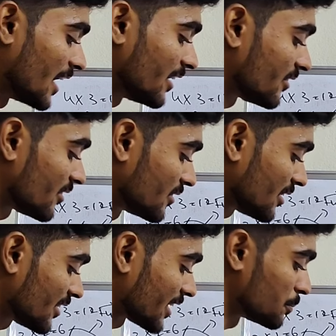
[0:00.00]
and it is in
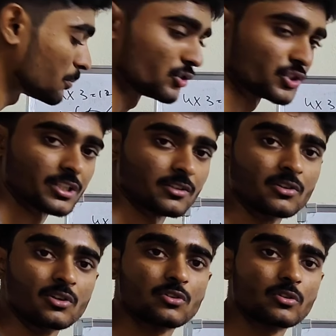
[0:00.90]
the second position,
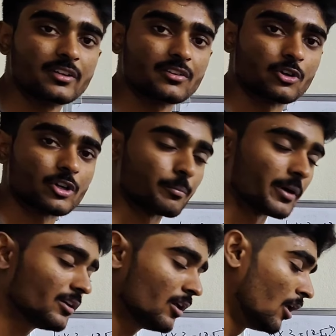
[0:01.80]
so it is denoted
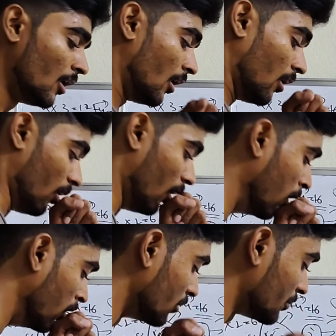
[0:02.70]
by
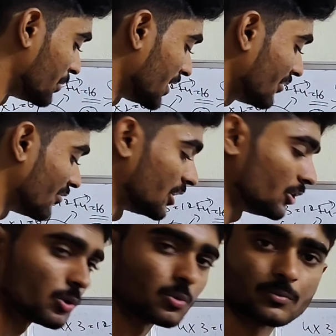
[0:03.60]

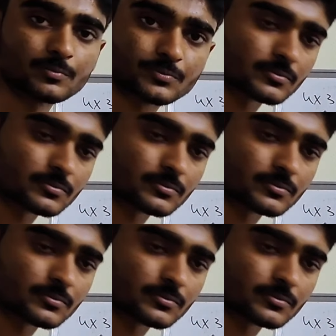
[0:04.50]
B12.